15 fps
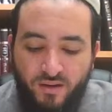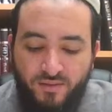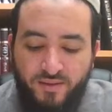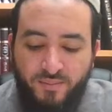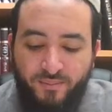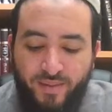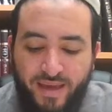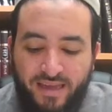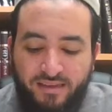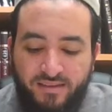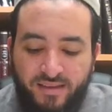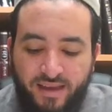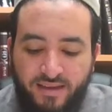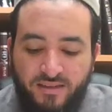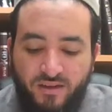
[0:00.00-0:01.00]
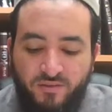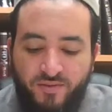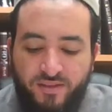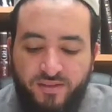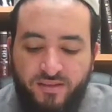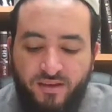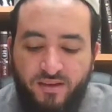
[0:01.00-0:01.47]
of the main texts of
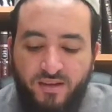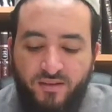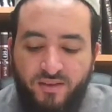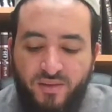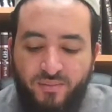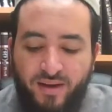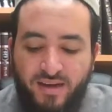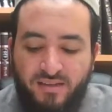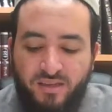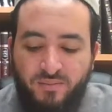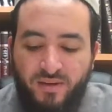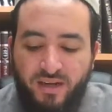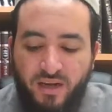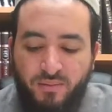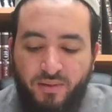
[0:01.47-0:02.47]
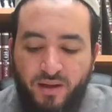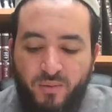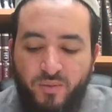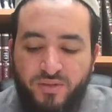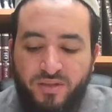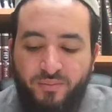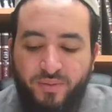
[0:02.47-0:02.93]
the study of the Maaseh
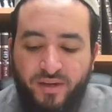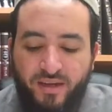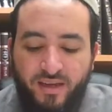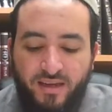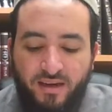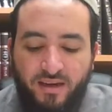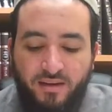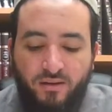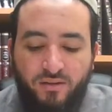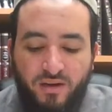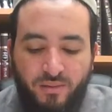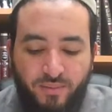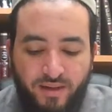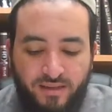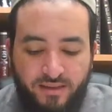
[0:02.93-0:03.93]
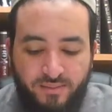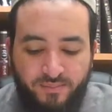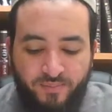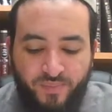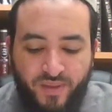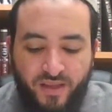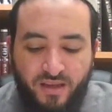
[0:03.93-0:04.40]
Merkabah was the Pirkei Chalot Rabadi.
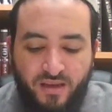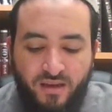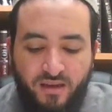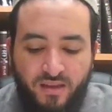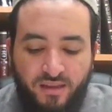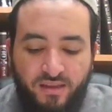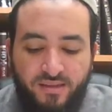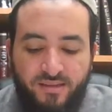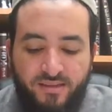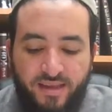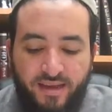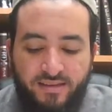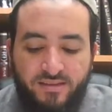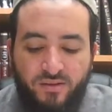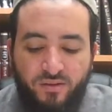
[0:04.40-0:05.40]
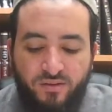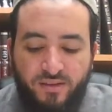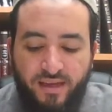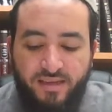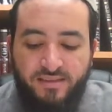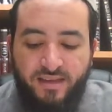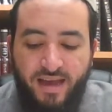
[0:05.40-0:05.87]
This text
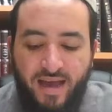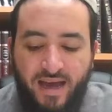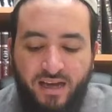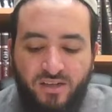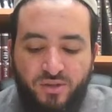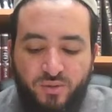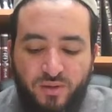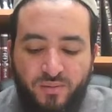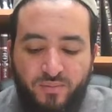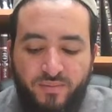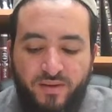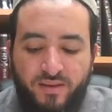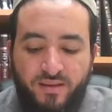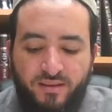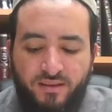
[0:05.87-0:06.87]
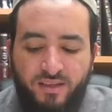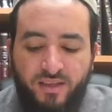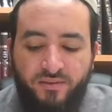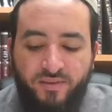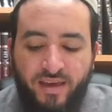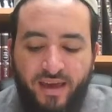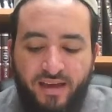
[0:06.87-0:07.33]
contains actual
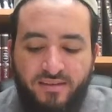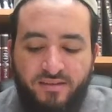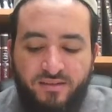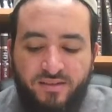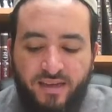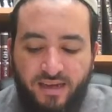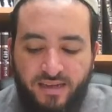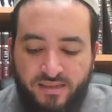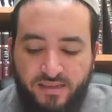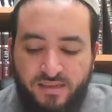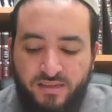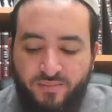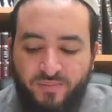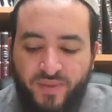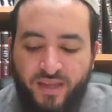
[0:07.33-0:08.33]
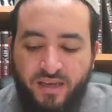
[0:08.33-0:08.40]
meditative exercises,